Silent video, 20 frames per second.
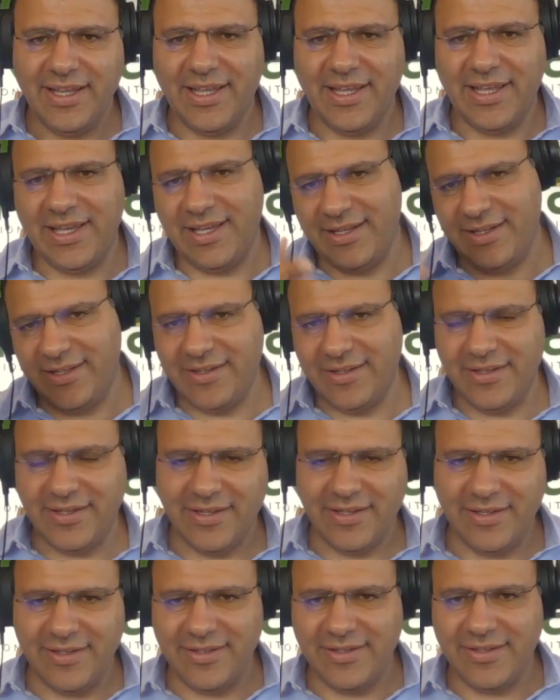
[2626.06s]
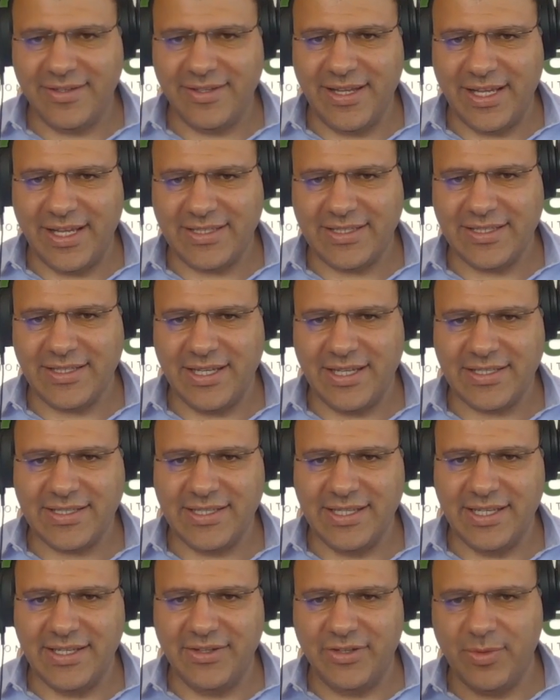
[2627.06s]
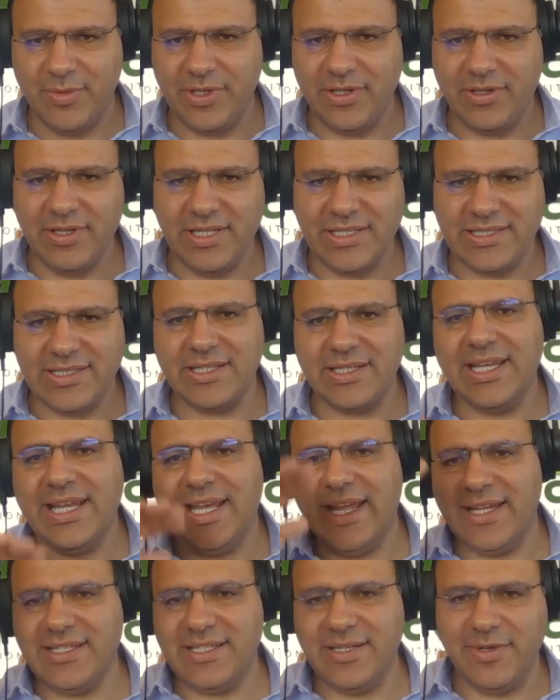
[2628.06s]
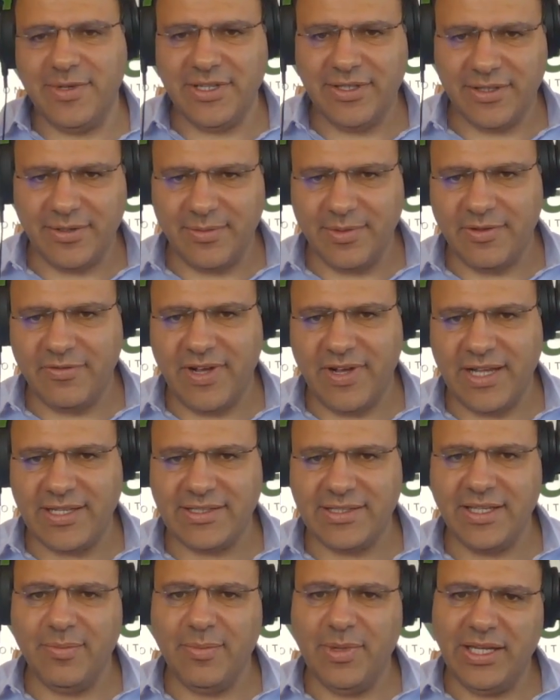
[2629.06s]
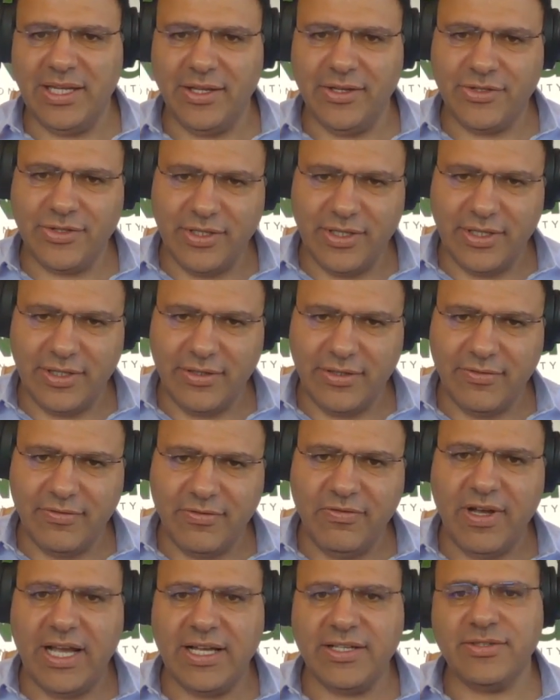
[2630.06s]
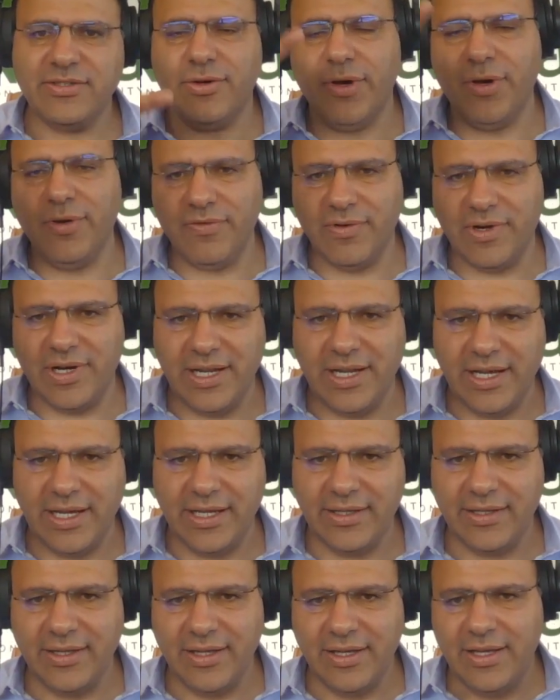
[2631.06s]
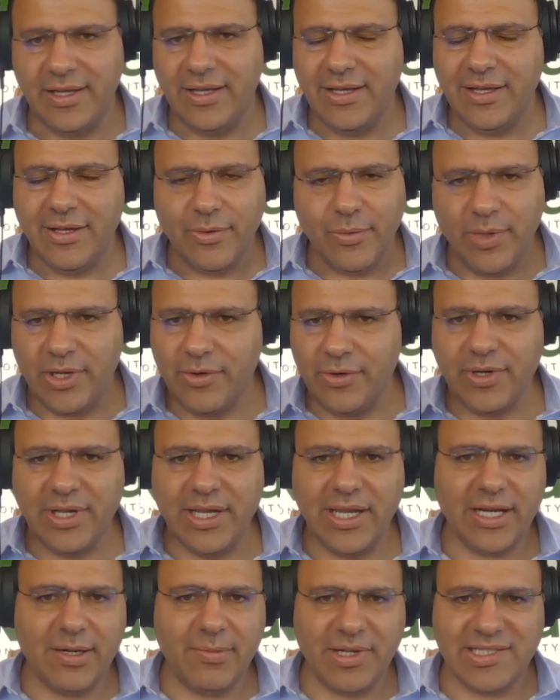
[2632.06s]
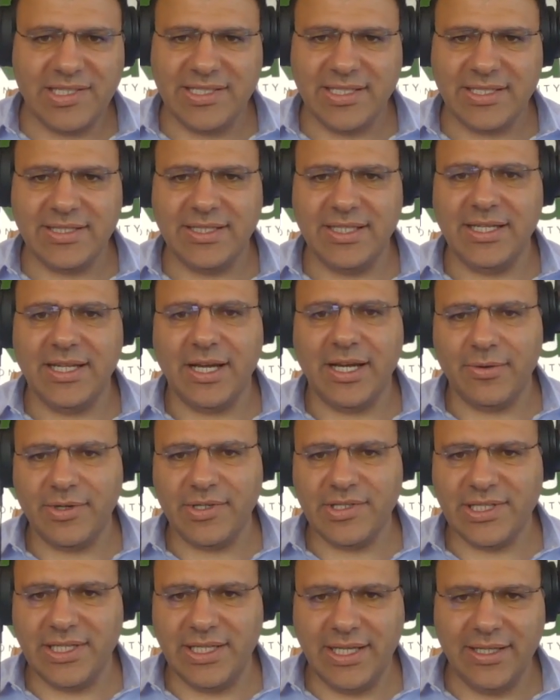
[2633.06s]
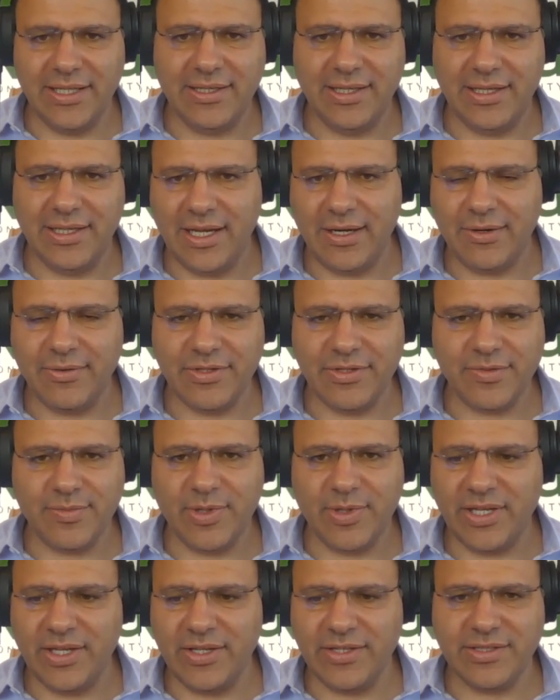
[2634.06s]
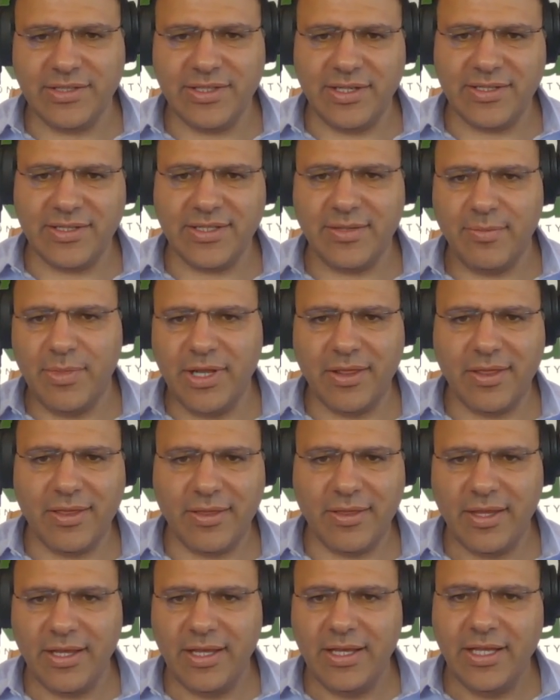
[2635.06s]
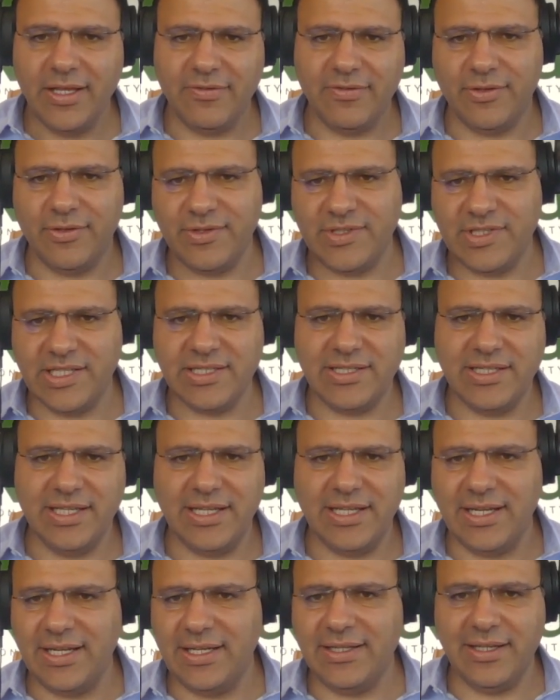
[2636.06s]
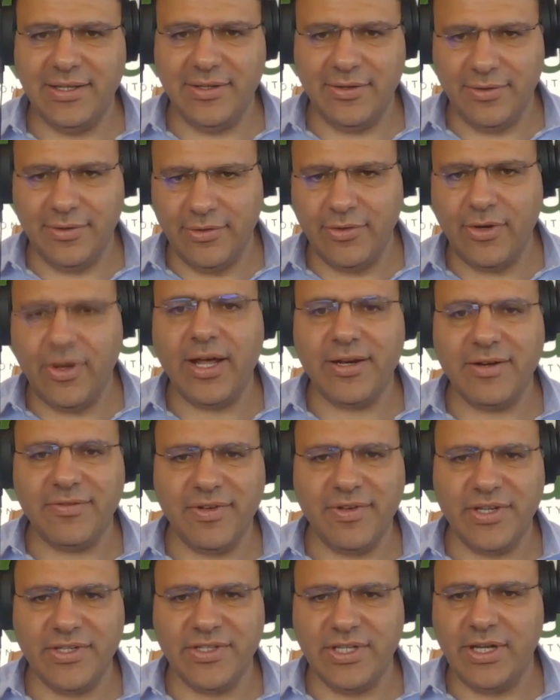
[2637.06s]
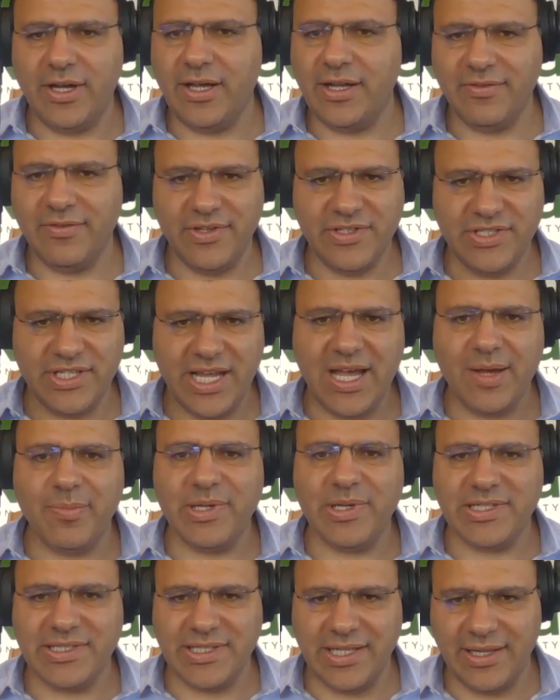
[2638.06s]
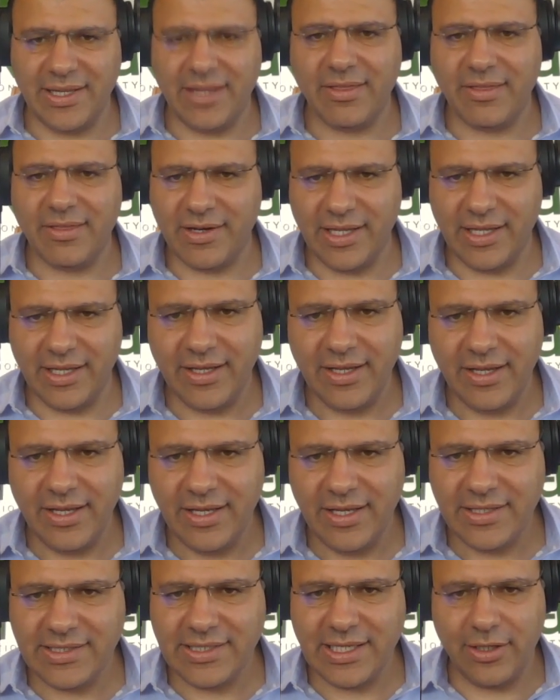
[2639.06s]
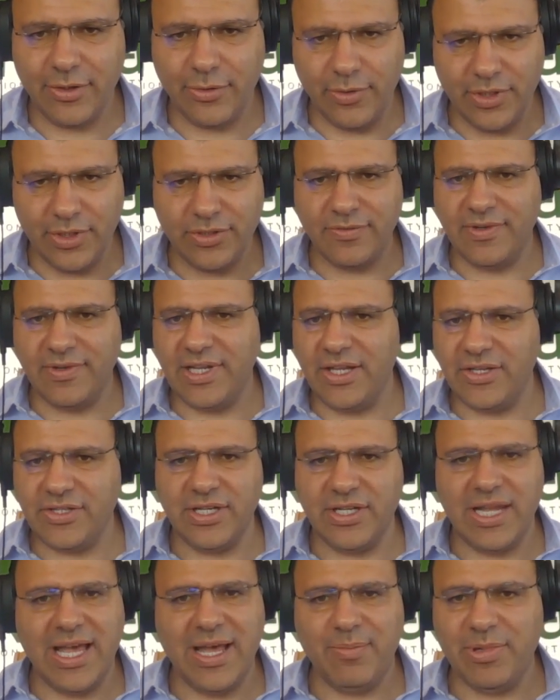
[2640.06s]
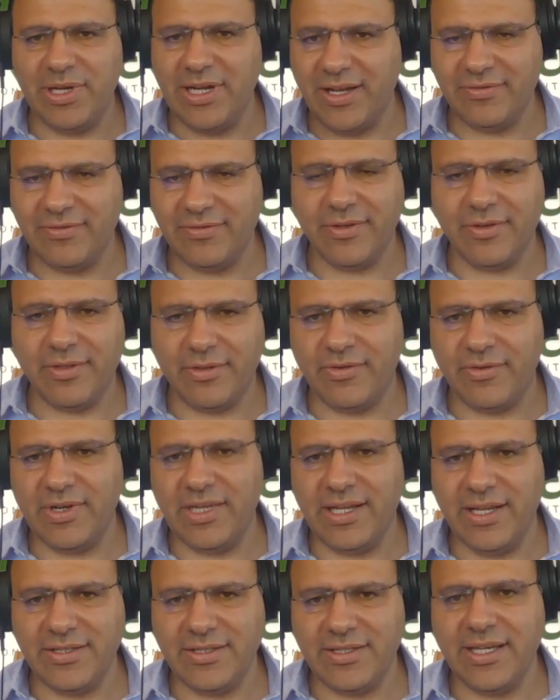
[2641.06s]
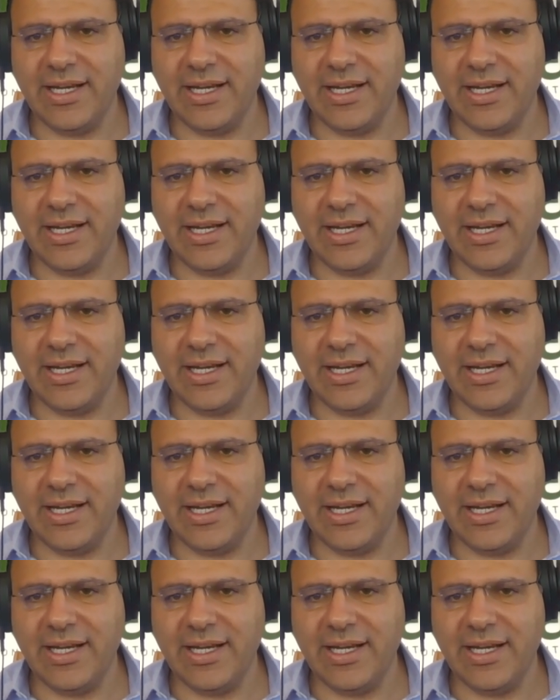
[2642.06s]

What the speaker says: And that's the circadian intermittent fasting, meaning you should fast overnight. We don't care about 16 hours and 18 hours because there's a myth. If you do 16 and 18, you'll do autophagy. Autophagy happens at day 3. Cellular rejuvenation happens after 3 days.